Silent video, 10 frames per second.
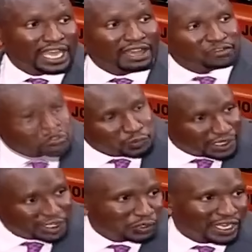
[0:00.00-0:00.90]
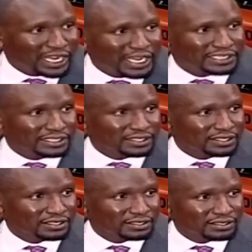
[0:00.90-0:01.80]
They have to speak to the country.
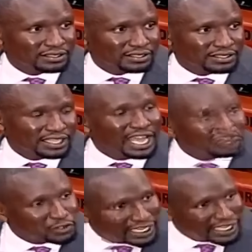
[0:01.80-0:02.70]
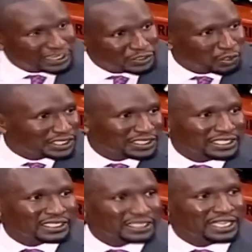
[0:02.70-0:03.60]
They have to tell us what
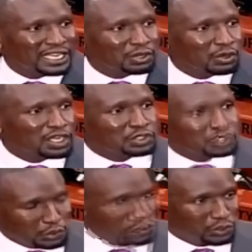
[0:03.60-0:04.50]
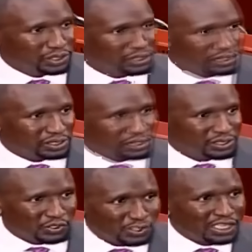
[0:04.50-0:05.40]
is it that you're going to do
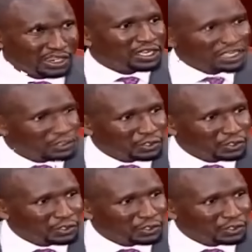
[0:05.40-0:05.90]
so that we